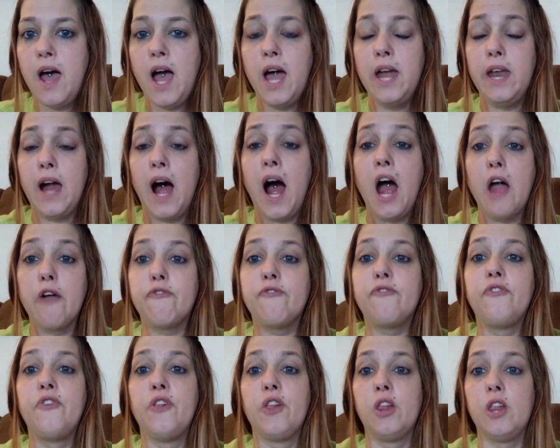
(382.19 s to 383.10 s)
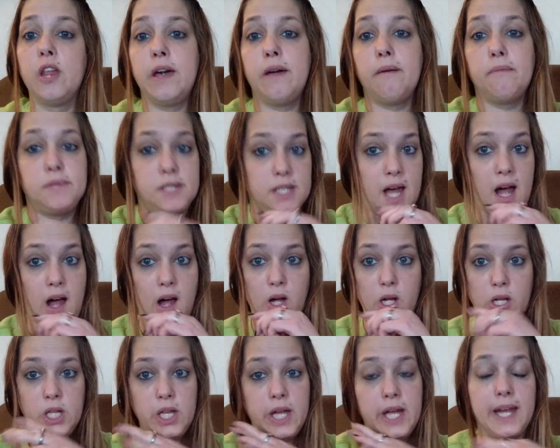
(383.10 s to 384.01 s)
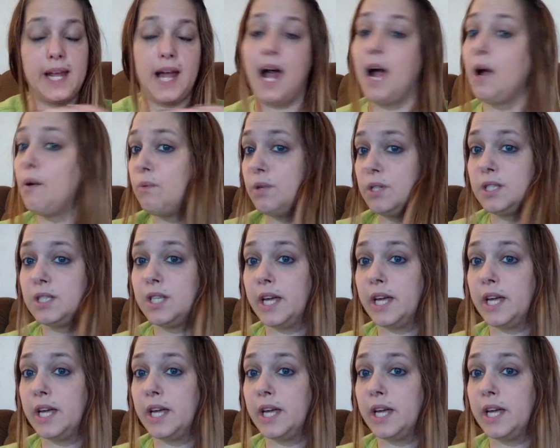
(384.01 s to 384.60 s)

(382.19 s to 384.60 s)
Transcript: And I flipped out. Like, I was,